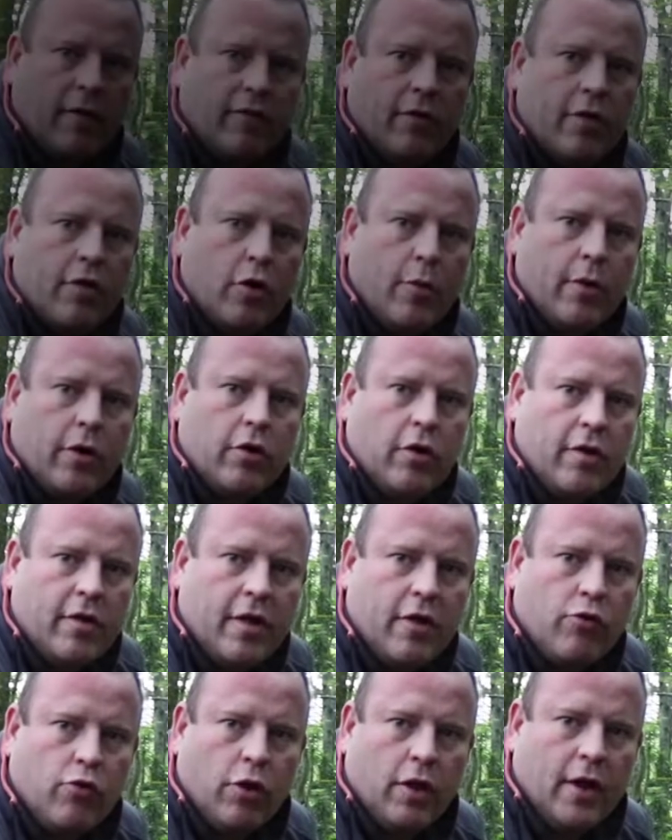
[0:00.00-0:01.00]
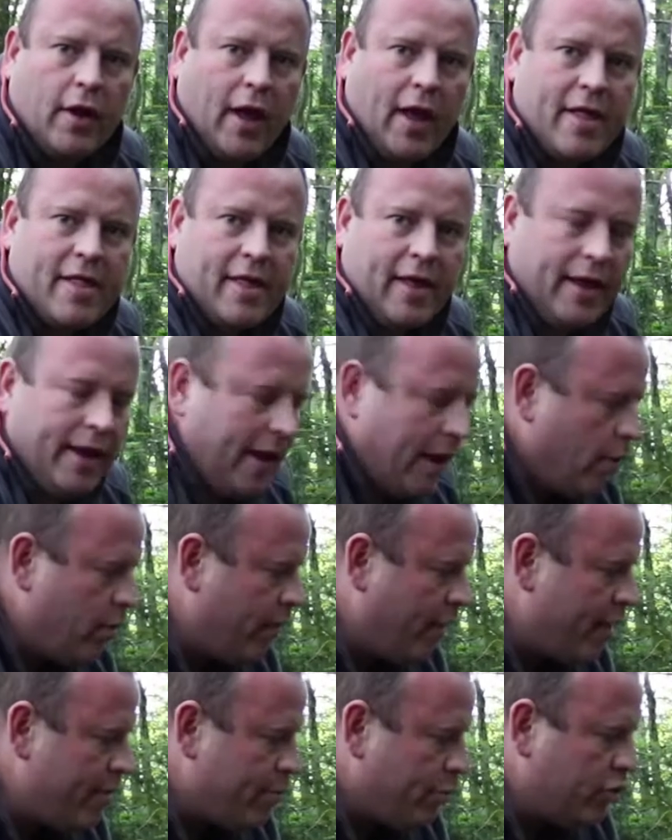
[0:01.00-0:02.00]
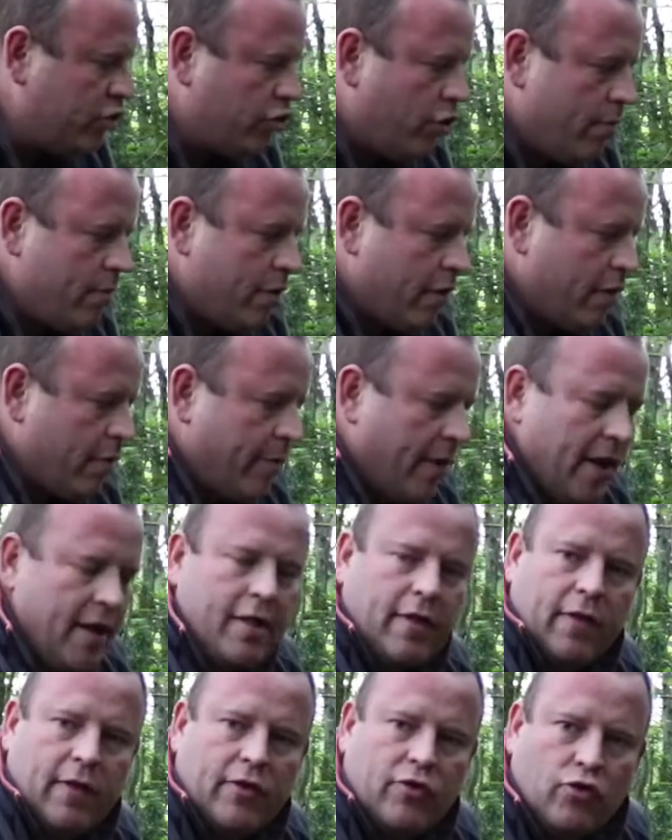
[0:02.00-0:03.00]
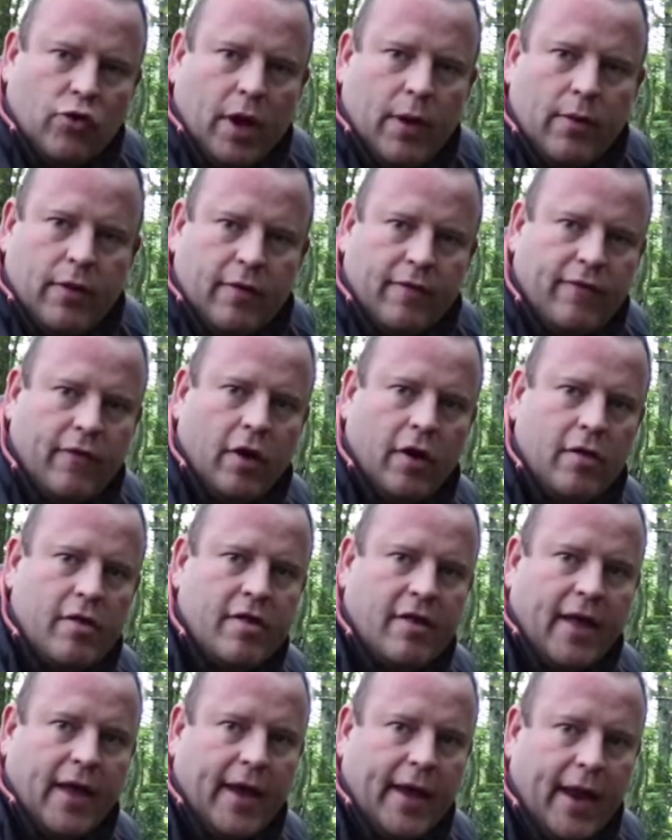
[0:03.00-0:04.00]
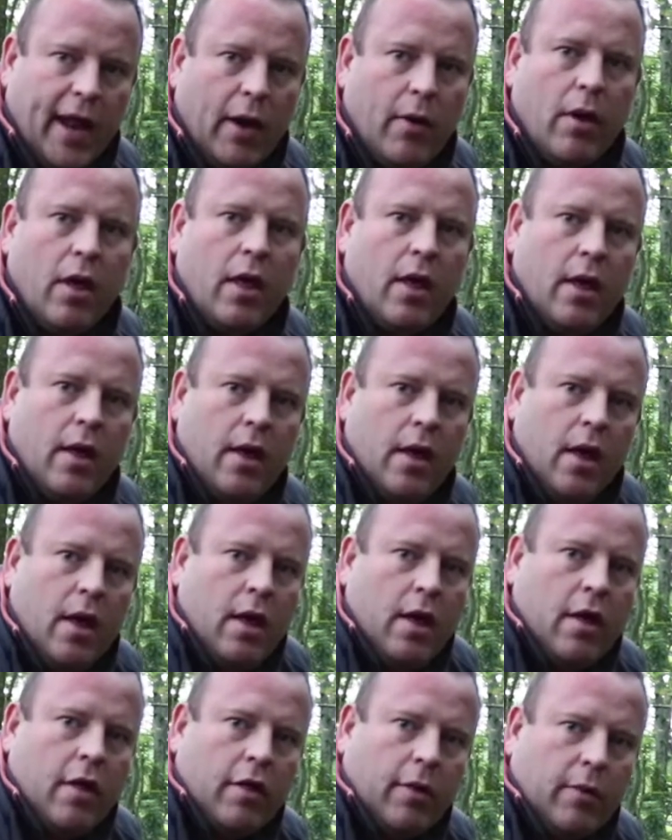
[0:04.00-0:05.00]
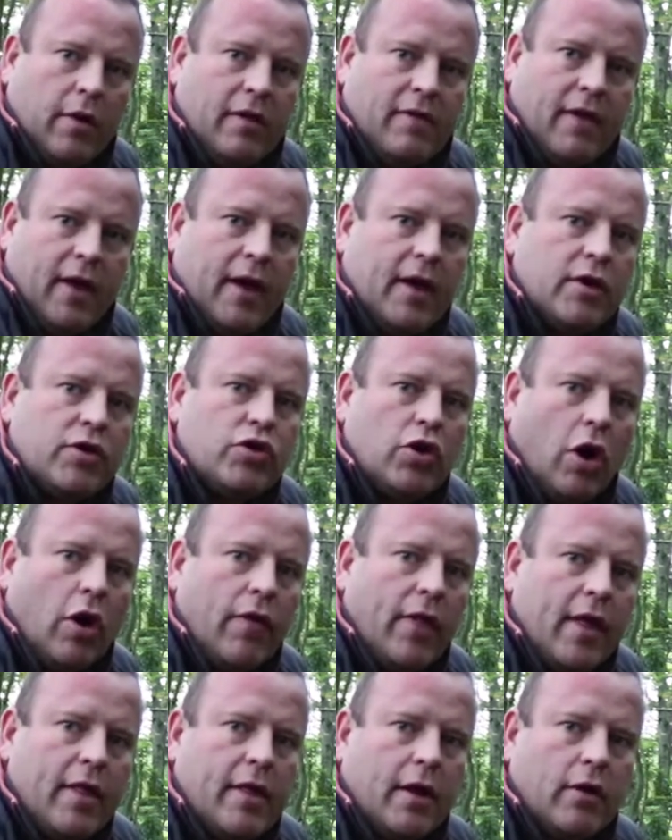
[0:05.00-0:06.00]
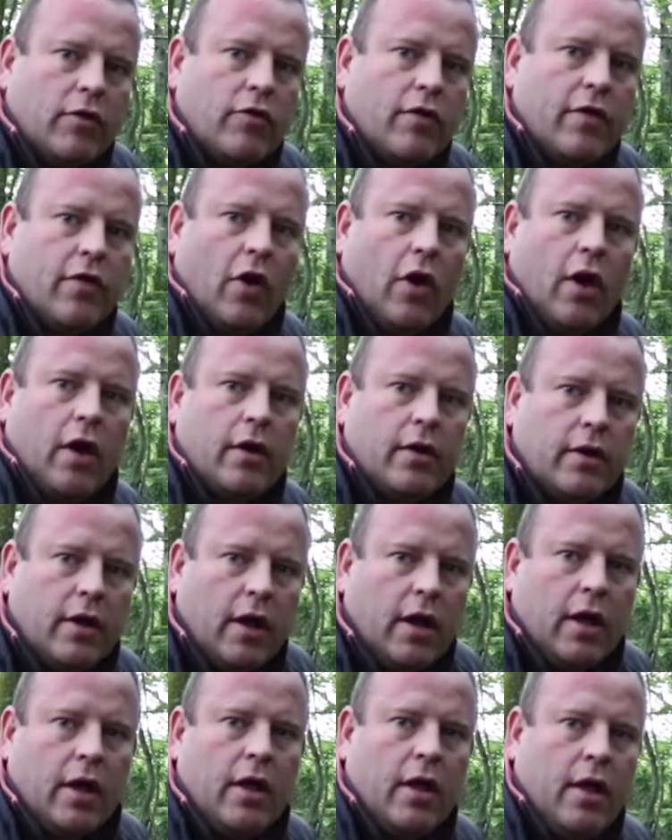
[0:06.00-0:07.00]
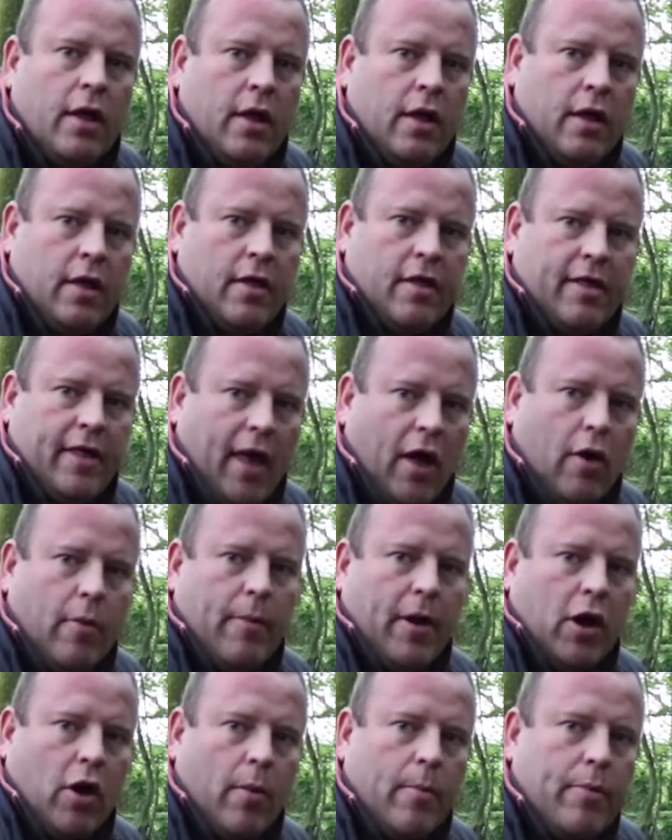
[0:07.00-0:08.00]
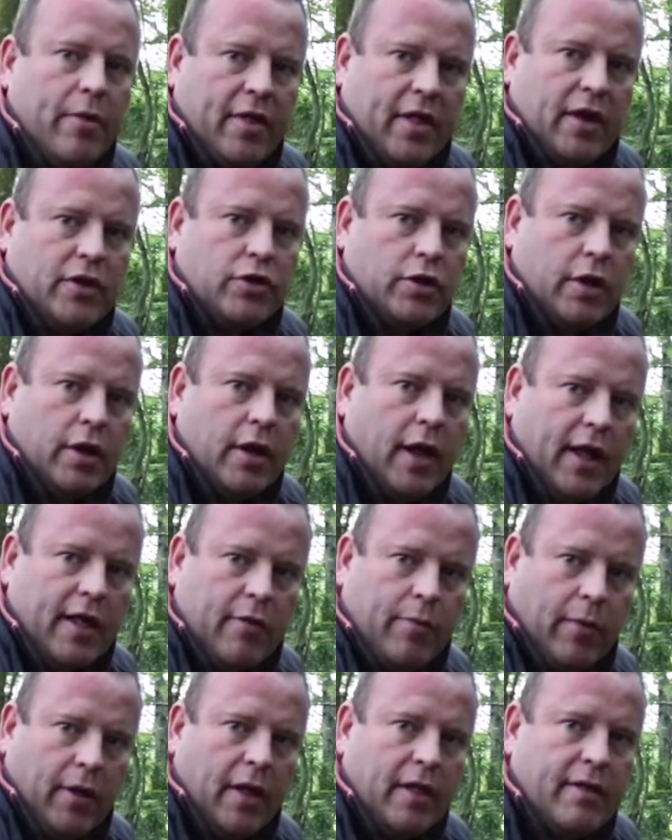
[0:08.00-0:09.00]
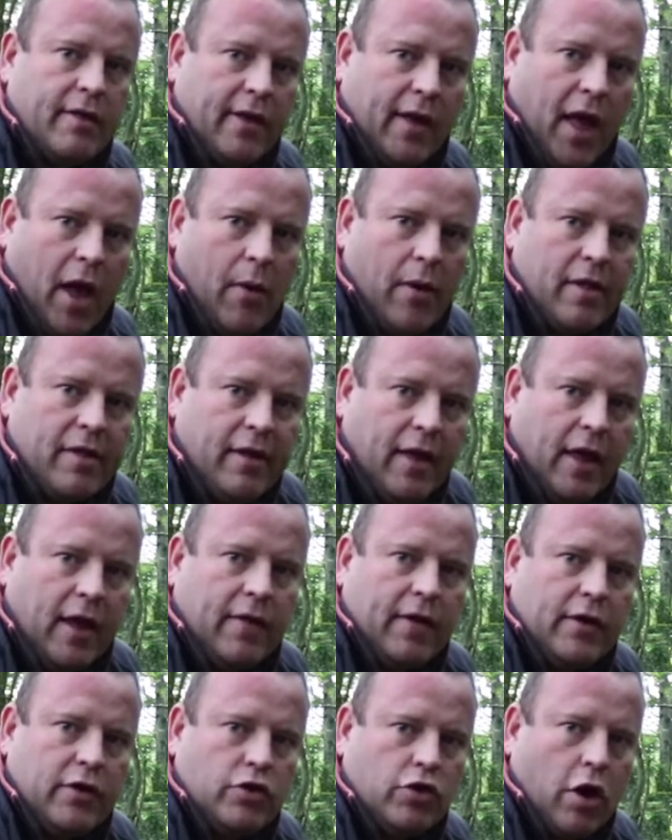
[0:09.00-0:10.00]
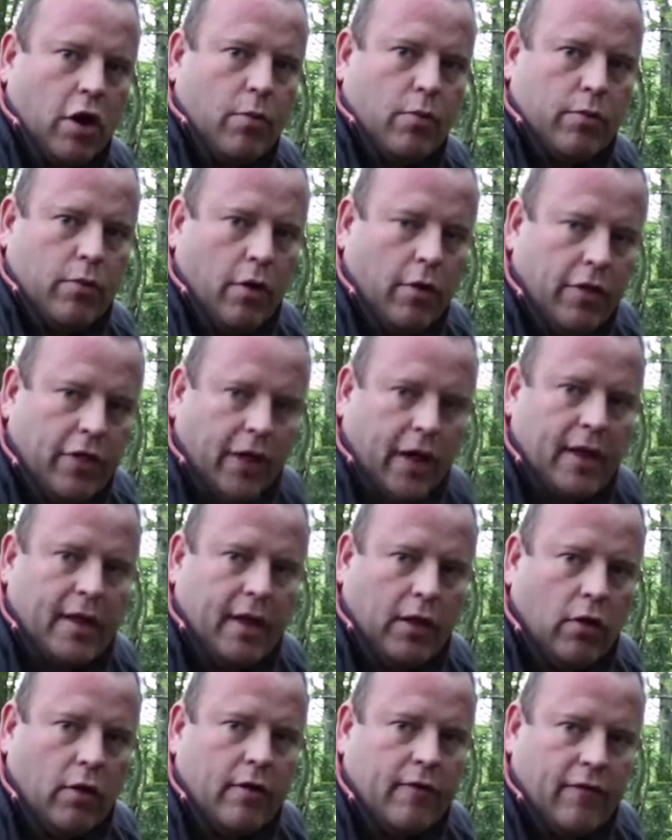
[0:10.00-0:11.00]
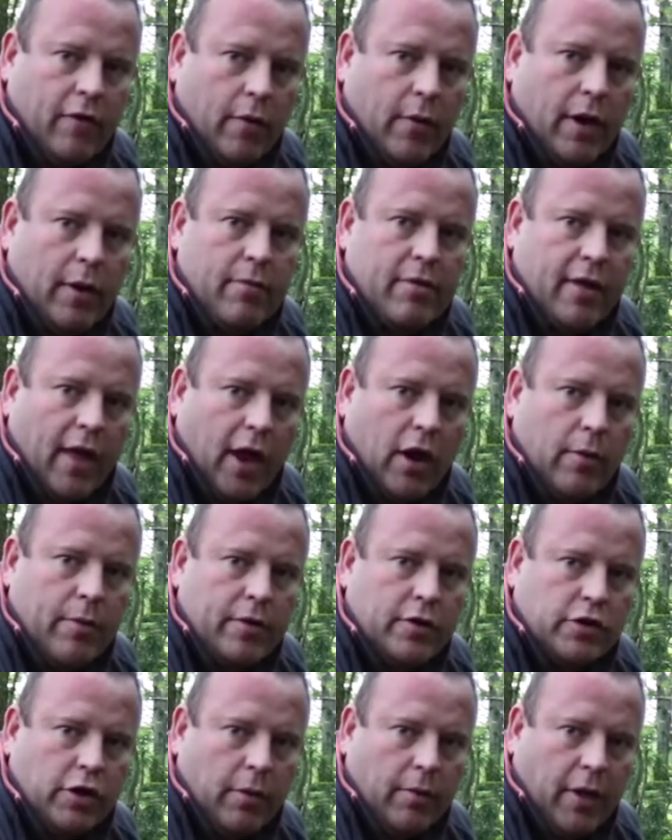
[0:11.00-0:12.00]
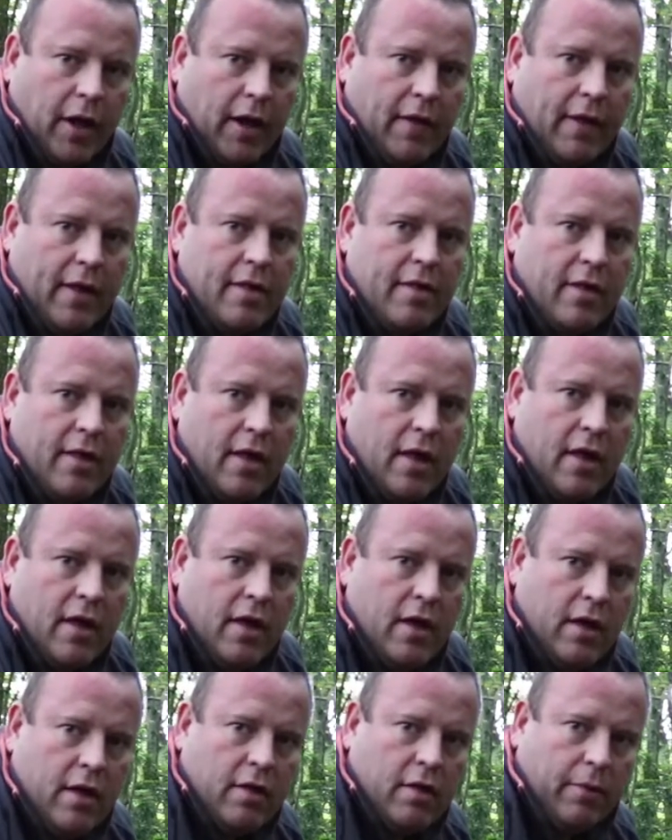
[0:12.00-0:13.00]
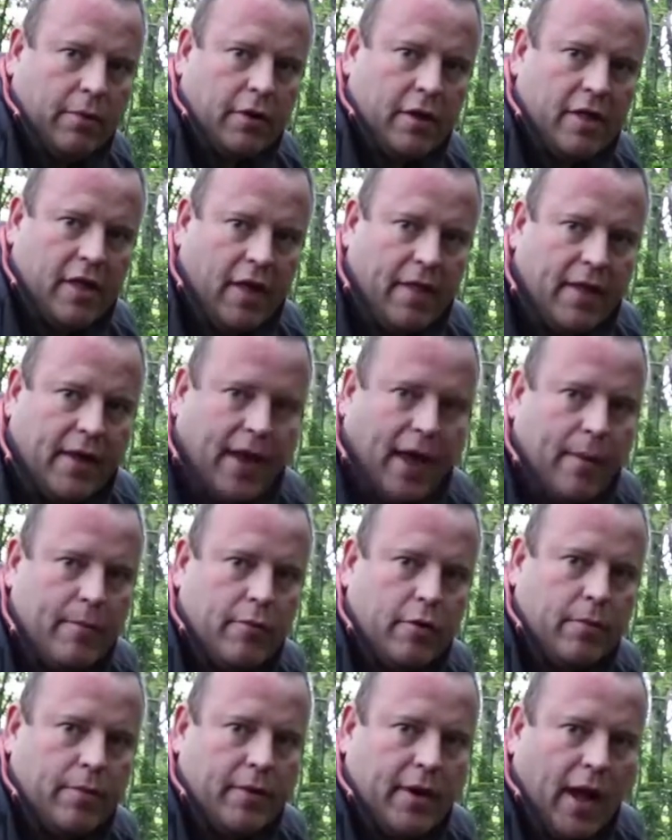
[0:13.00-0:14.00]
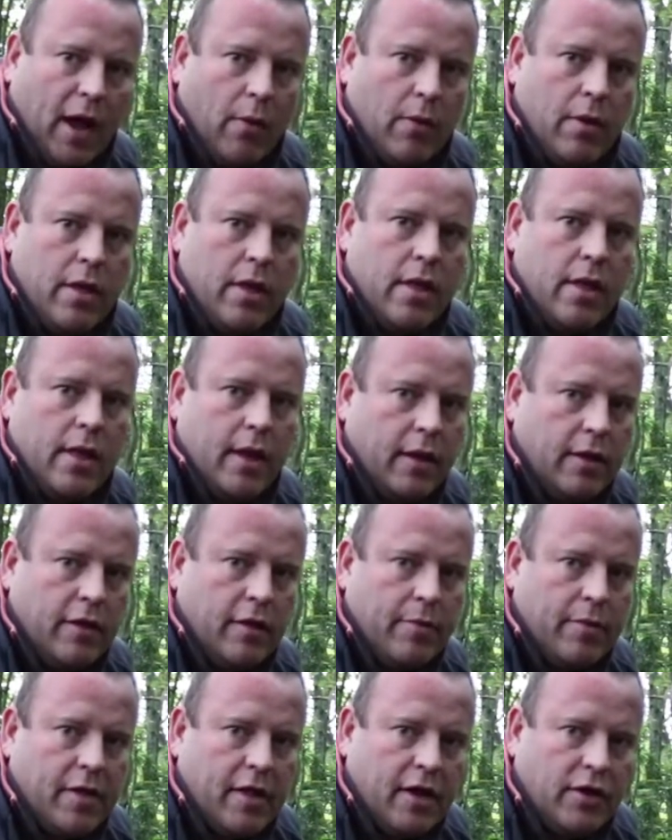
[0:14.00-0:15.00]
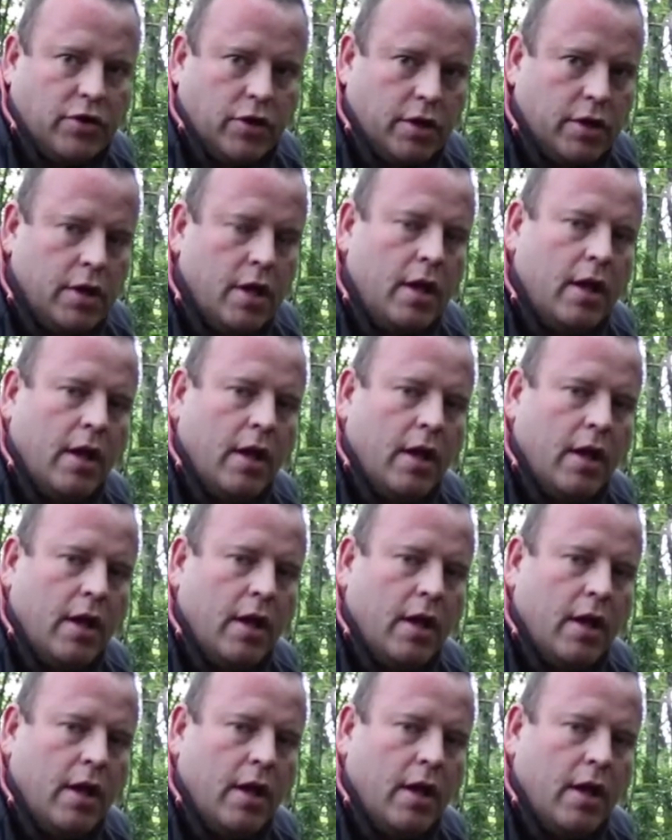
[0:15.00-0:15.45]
I've just come across this really nice scene here with these mushrooms at the base of the tree with the ferns sticking out. So I'm going to take a shot of this, and I just thought I'd set up my composition and explain to you how I take this shot and what things I look for when I'm setting up a shot like this. So I'm going to set the camera up now into position,